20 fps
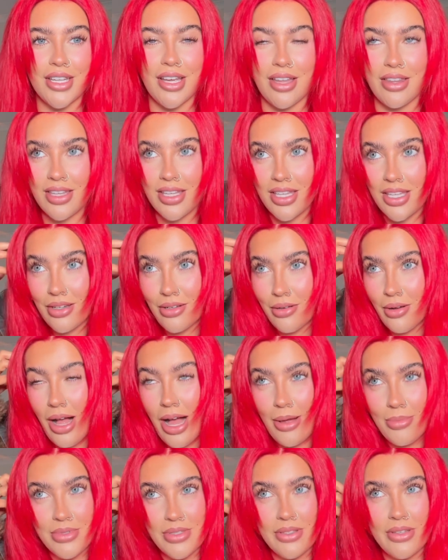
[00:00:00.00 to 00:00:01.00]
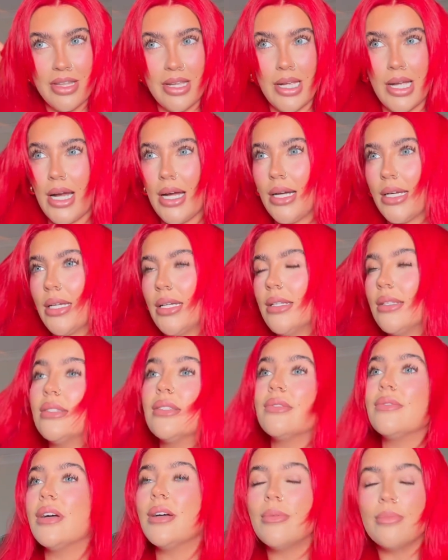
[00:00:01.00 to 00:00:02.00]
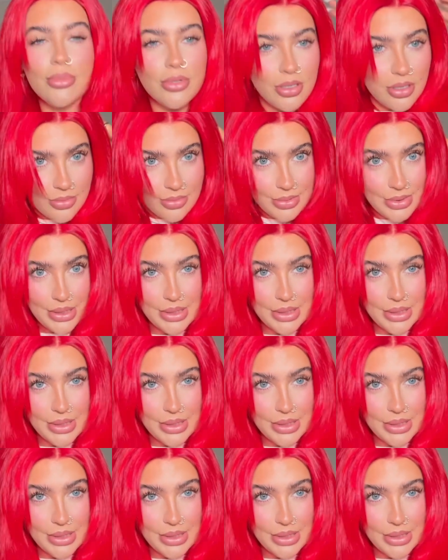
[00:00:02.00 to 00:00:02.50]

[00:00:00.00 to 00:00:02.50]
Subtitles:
I think it will absolutely hack into it, but